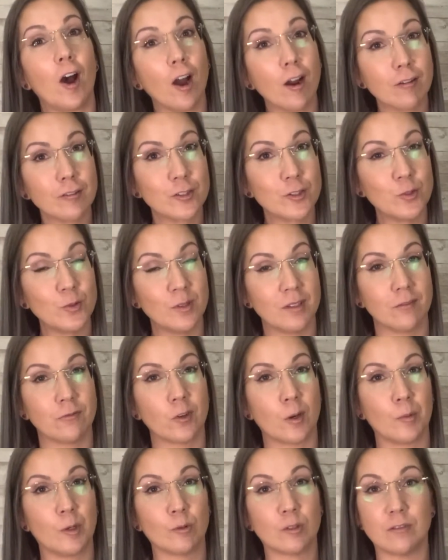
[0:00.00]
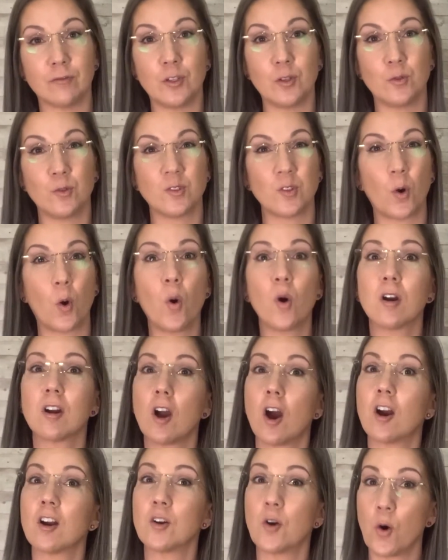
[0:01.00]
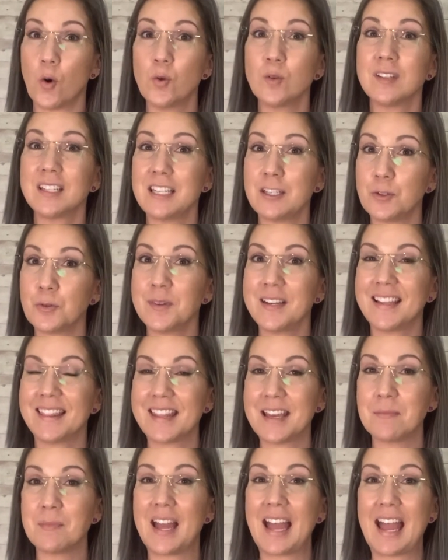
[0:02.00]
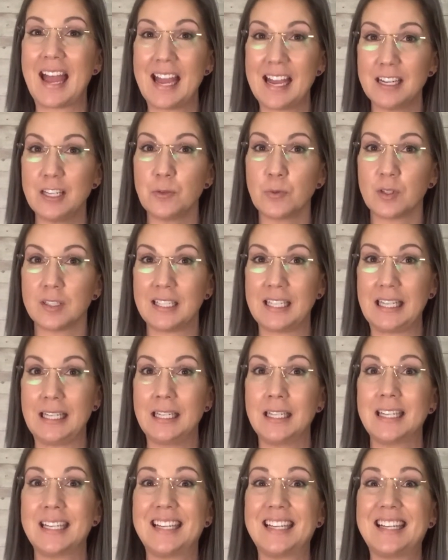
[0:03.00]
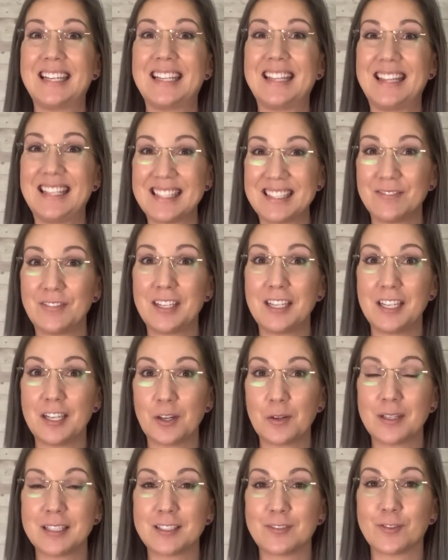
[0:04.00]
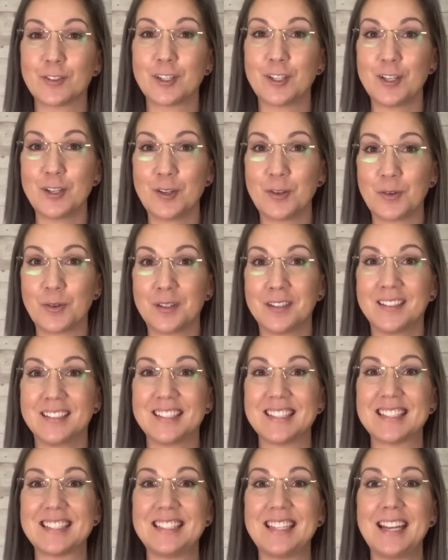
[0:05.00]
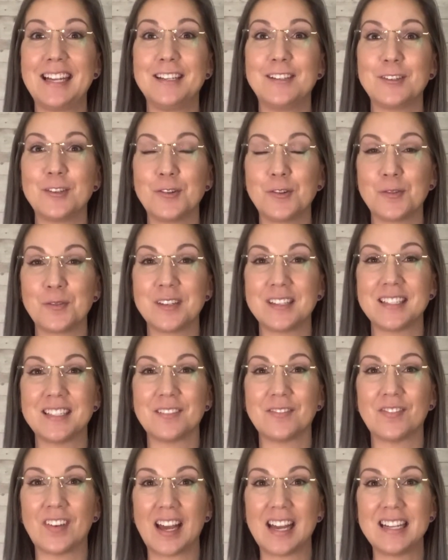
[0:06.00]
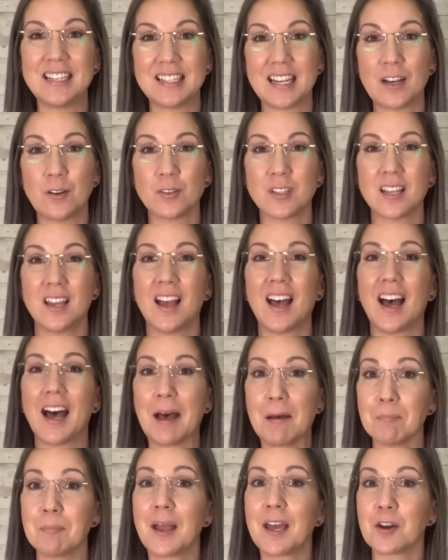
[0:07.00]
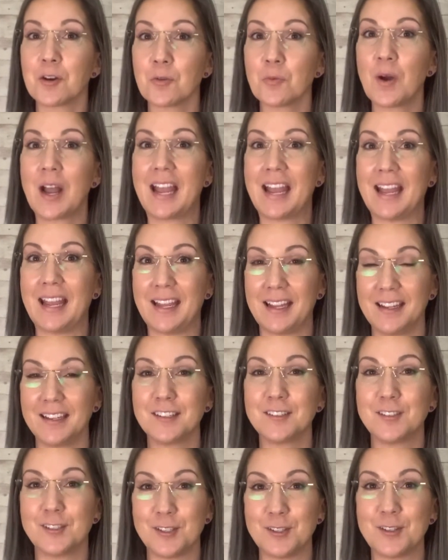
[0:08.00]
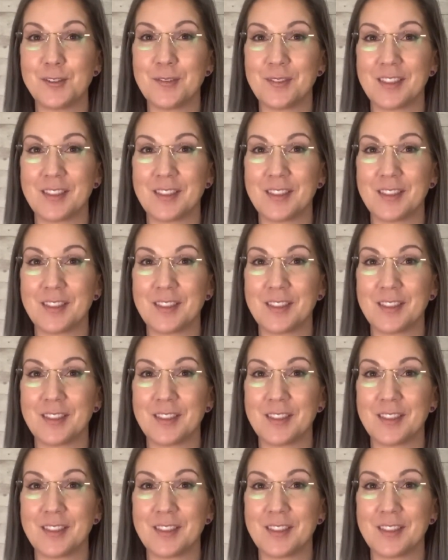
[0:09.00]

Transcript: aren't doing formal reviews or are only doing them annually, this video is for you. Stay tuned to find out a better way to do